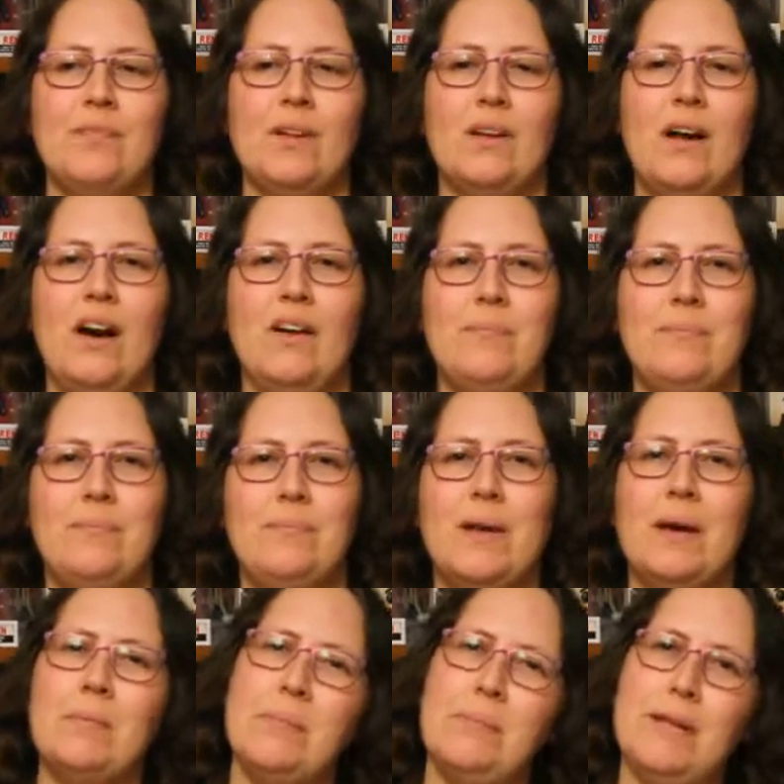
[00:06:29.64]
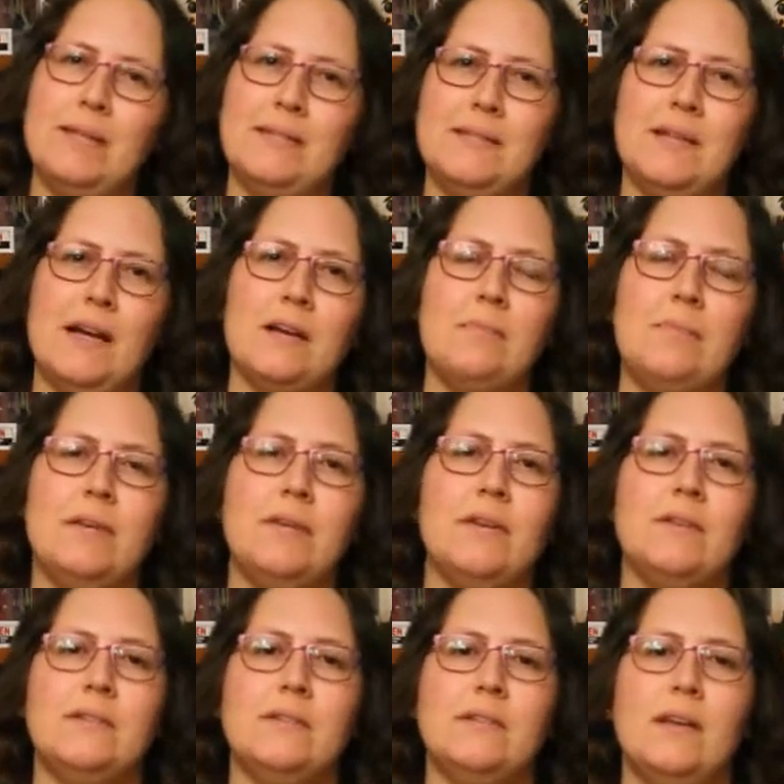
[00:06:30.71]
I've come a bit stuck
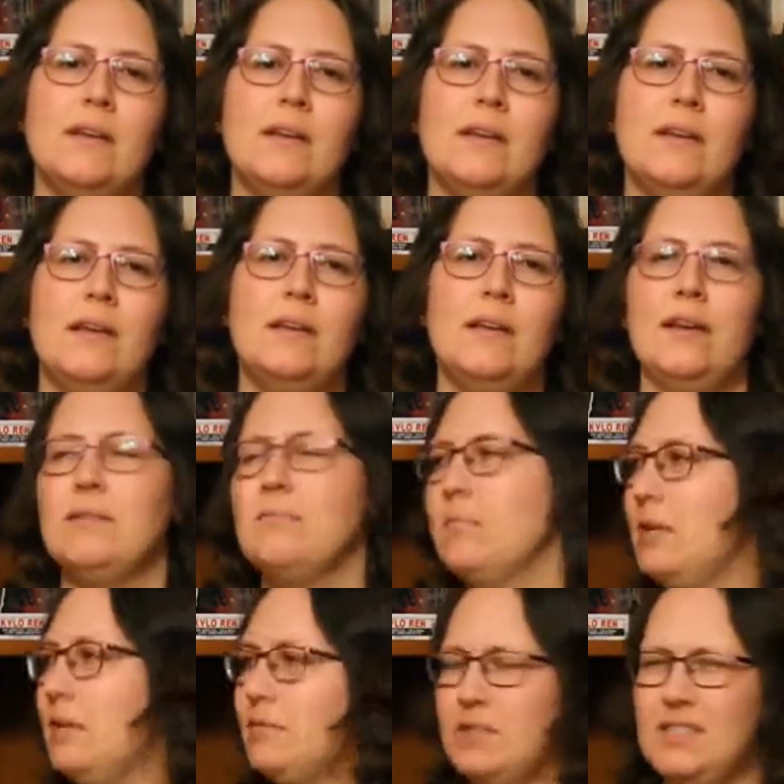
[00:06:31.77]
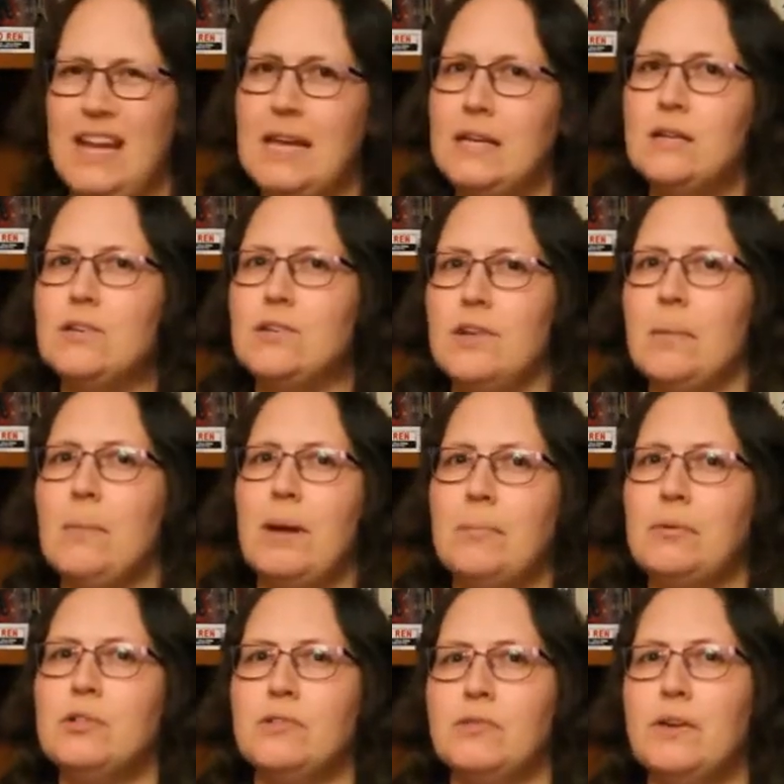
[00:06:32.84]
because unlike even Danish, I'm
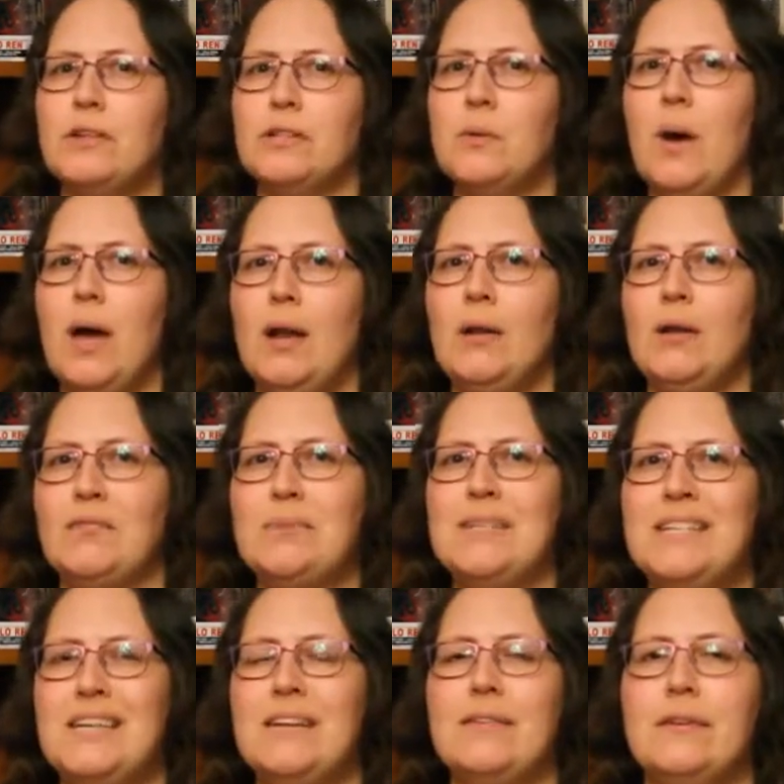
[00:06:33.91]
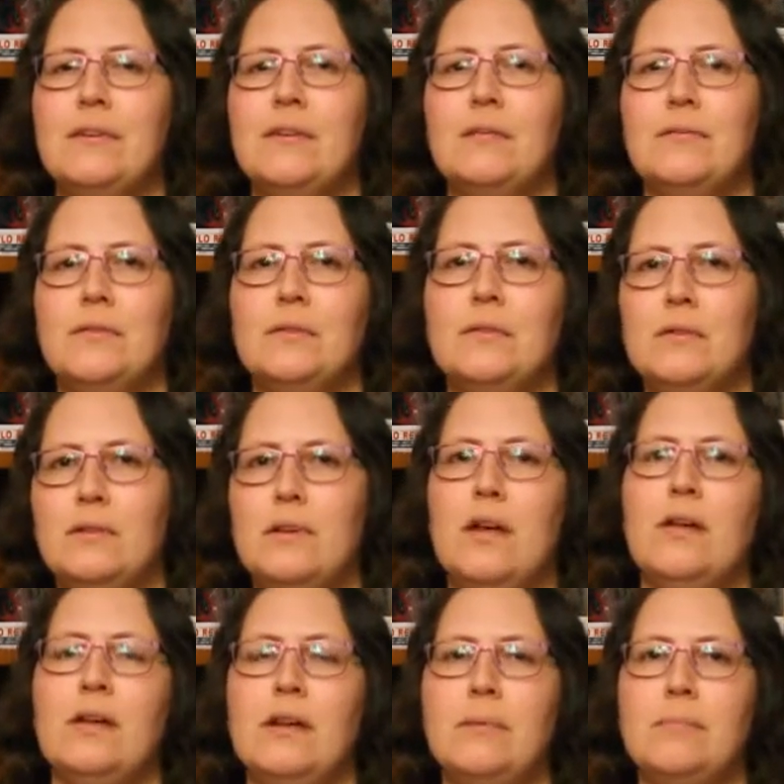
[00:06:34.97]
able to find quite a lot of material for
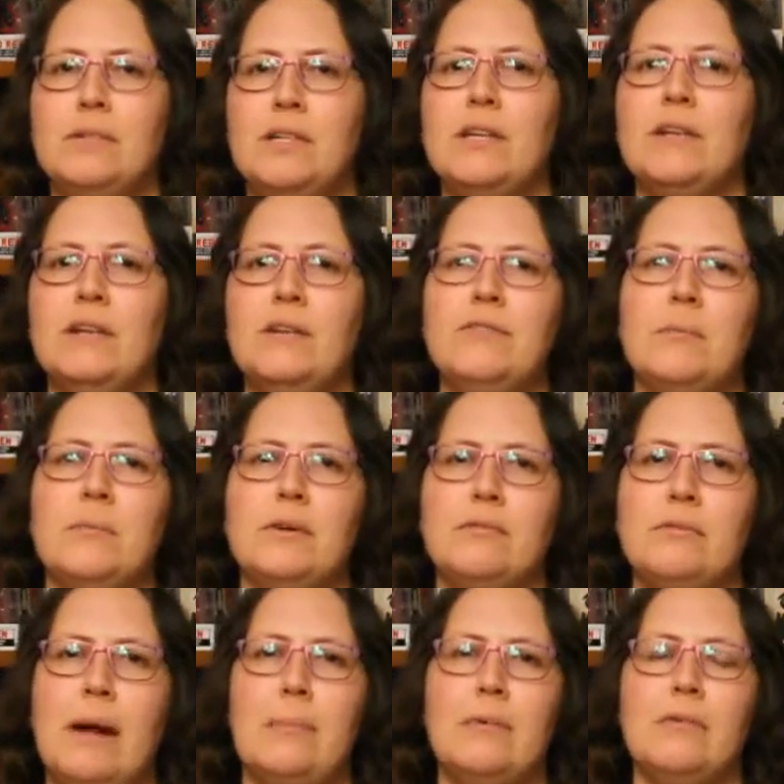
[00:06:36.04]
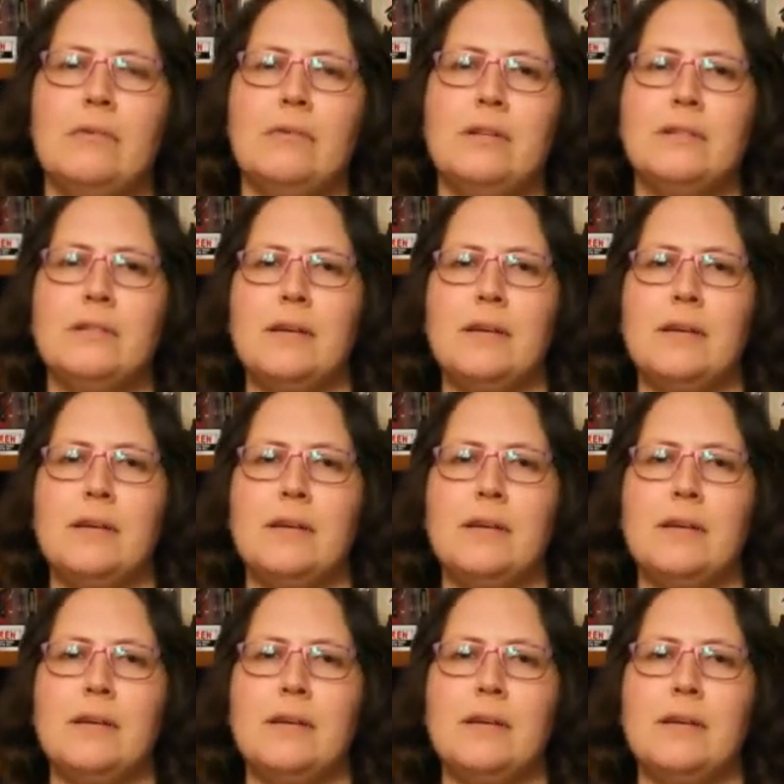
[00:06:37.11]
learning, particularly from a grammar and